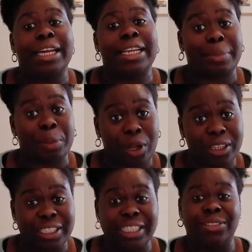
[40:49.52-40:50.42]
climate
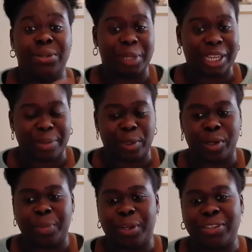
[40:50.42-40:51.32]
policy, so I'm a
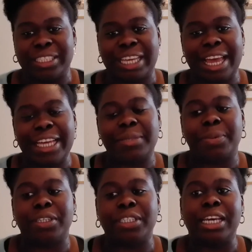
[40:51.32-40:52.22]
climate policy
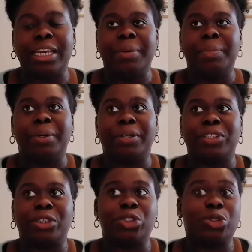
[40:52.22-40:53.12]
expert.
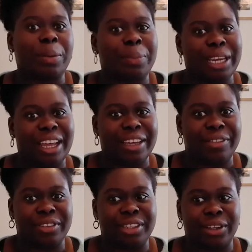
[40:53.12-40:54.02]
But throughout my
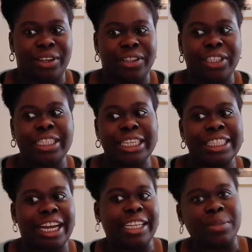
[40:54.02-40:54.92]
life, the thing
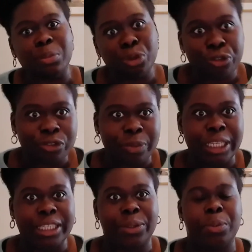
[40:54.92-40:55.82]
that has moved
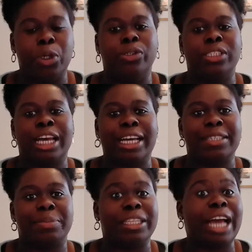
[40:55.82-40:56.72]
me the most
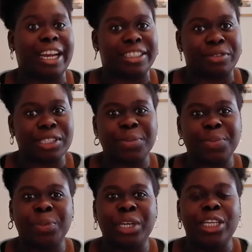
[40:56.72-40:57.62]
has been
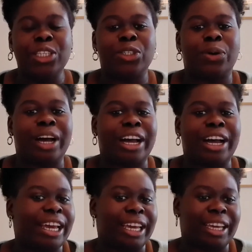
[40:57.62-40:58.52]
activism. So
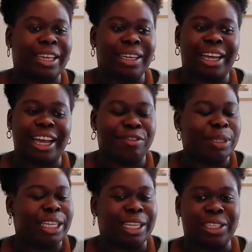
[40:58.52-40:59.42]
I've
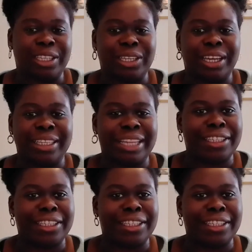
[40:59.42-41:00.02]
been in